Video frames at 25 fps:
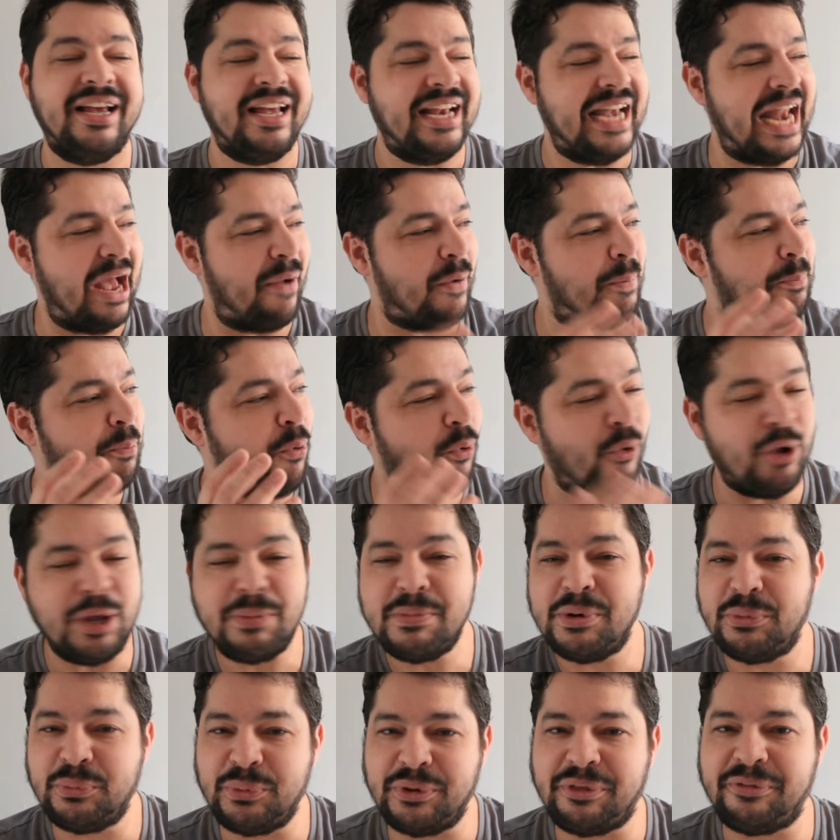Now,
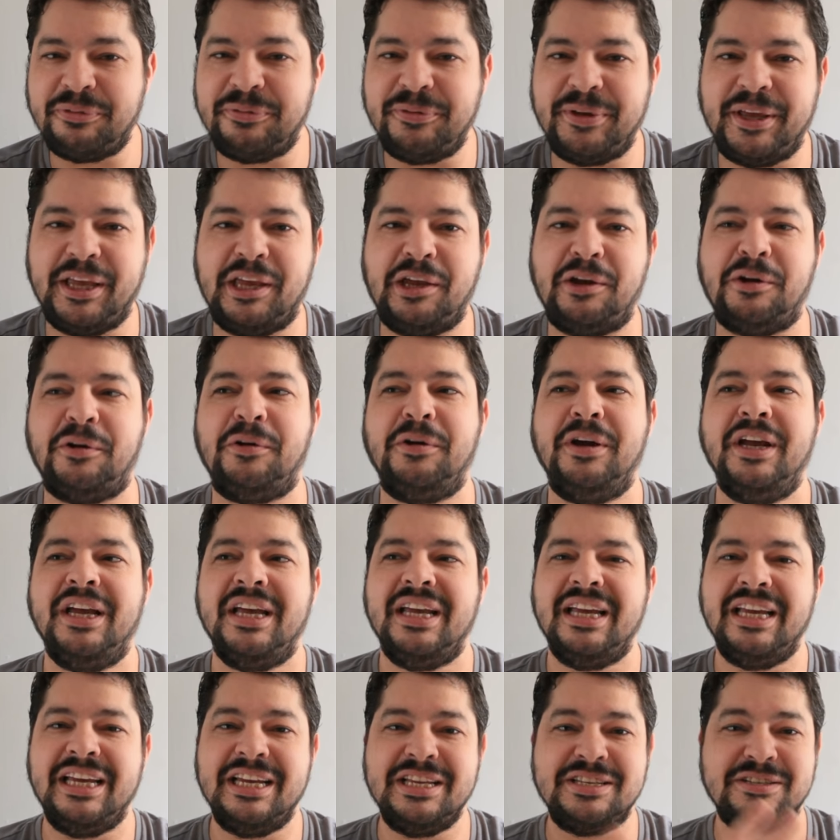Appointment with Fear
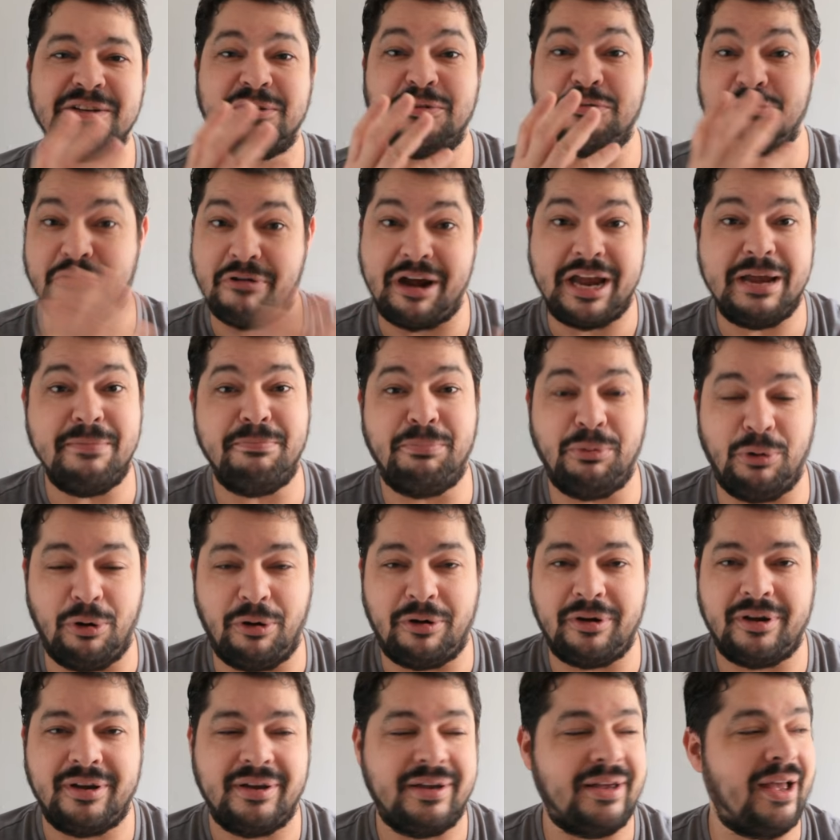is a great
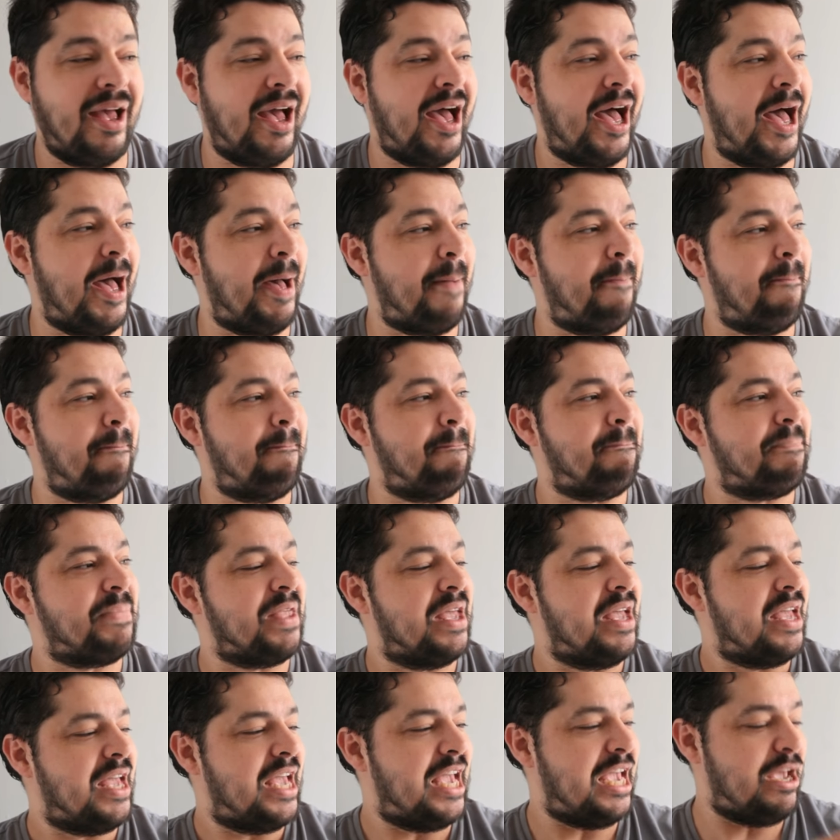book.
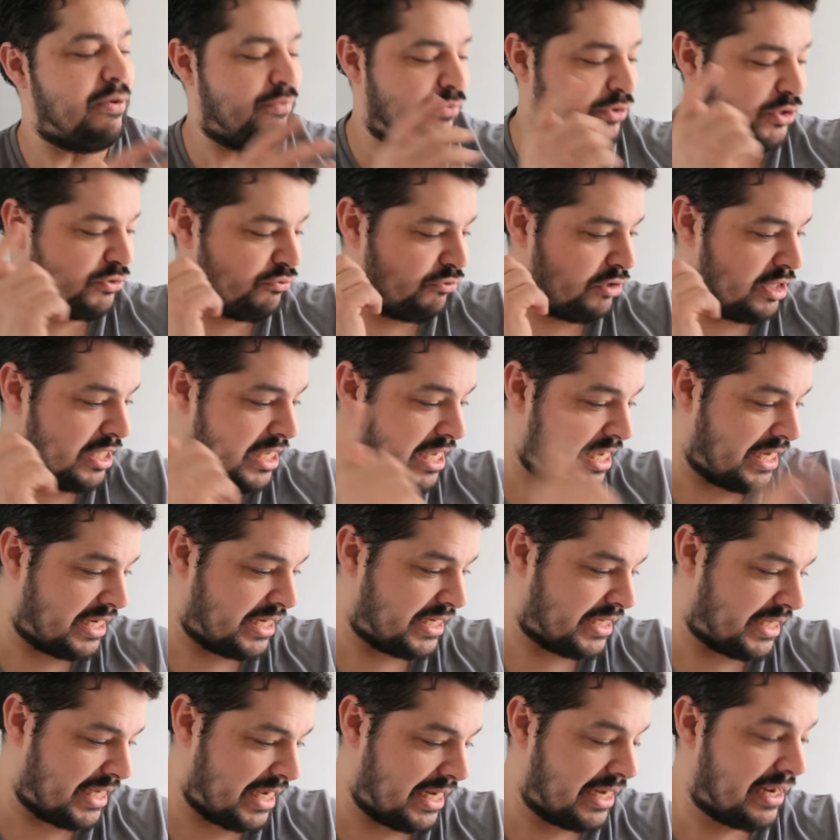It was
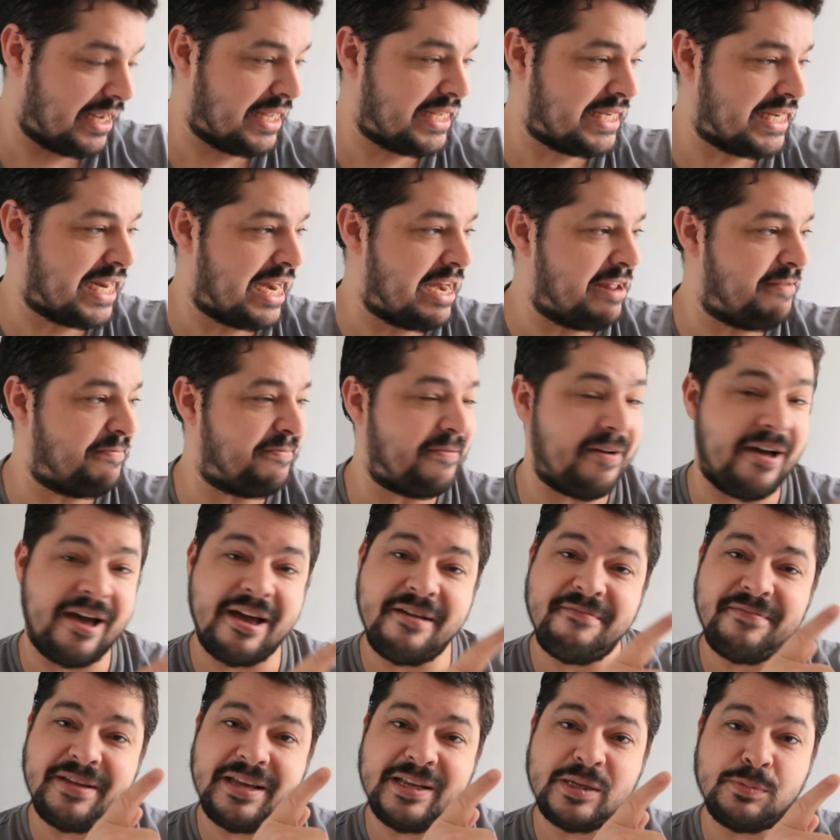released in
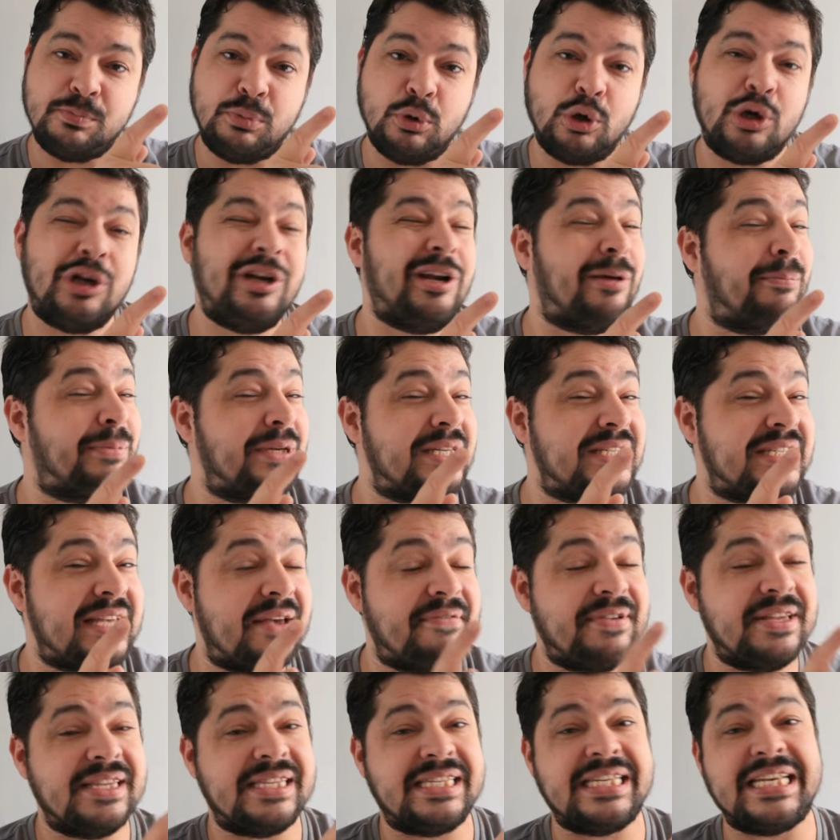1985. It's book number
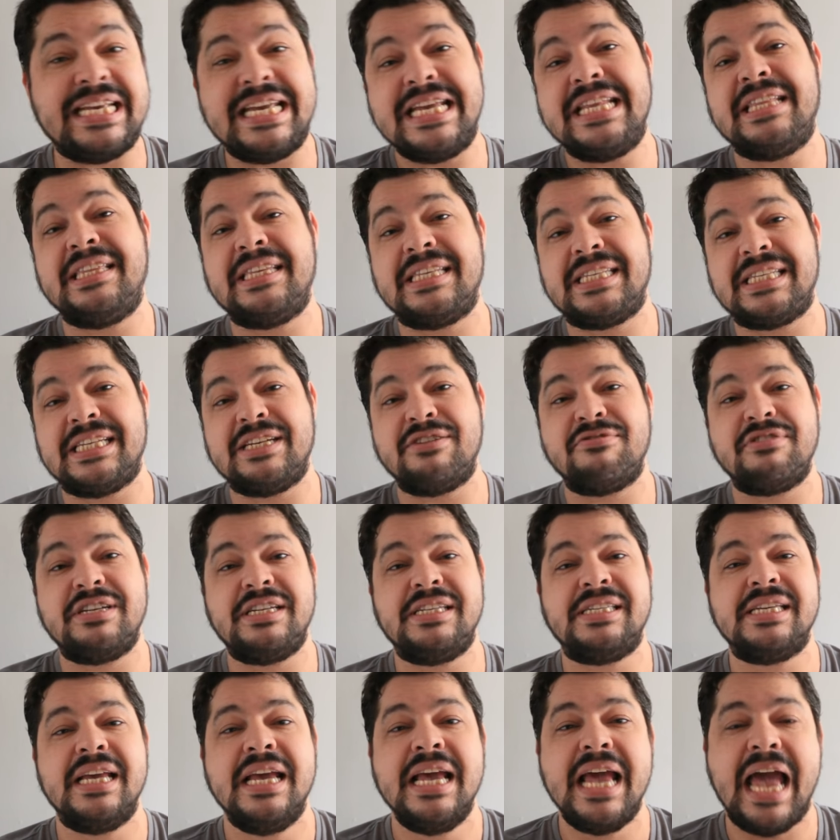17 in the
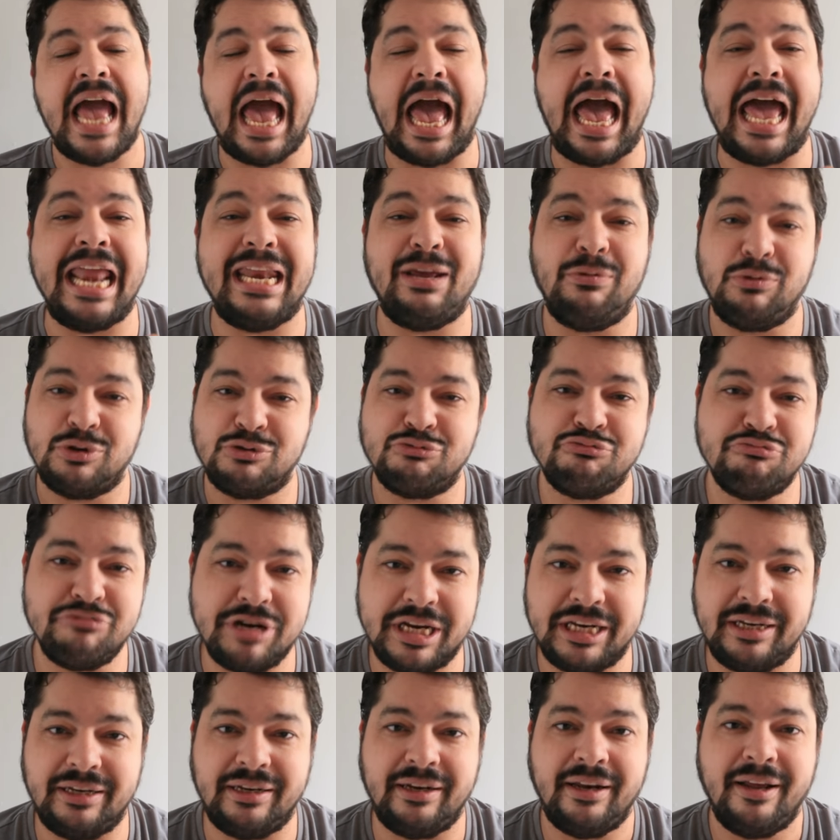series, and it was
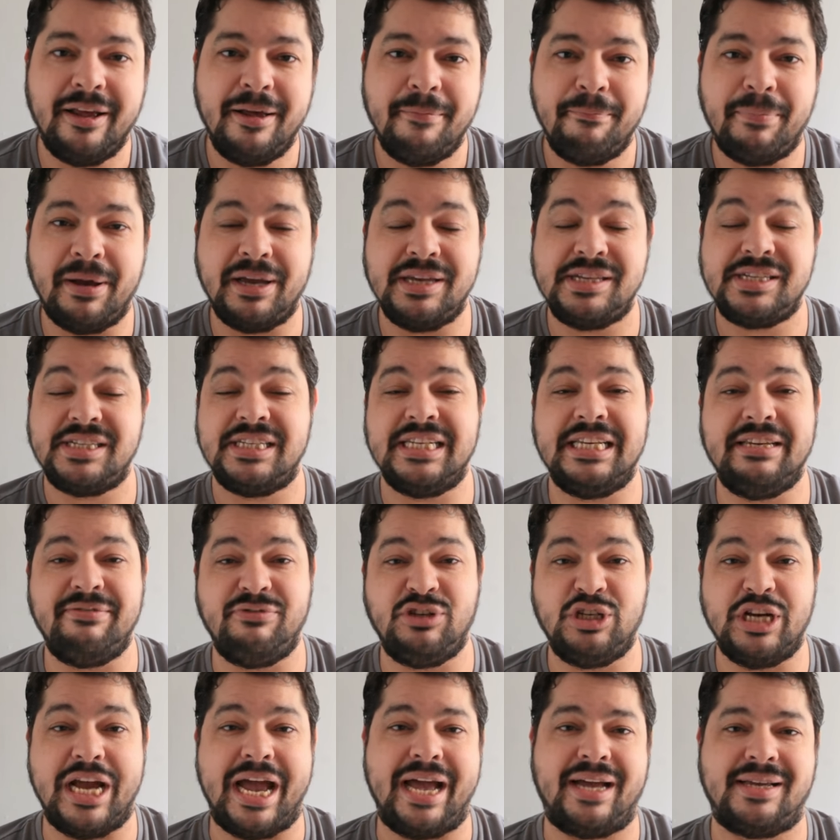written by Steve
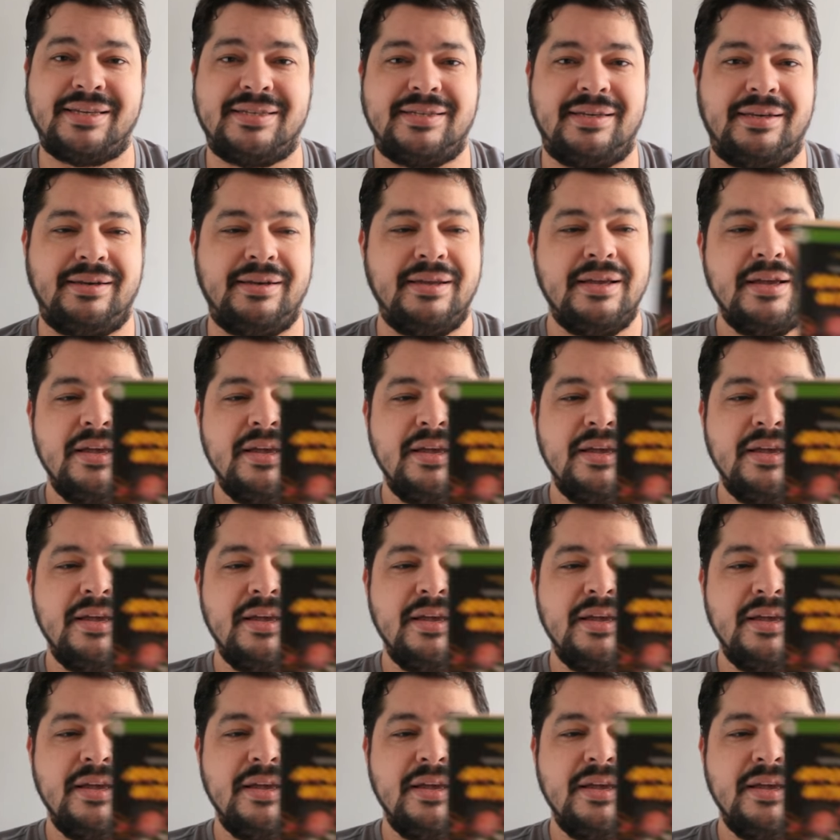Jackson.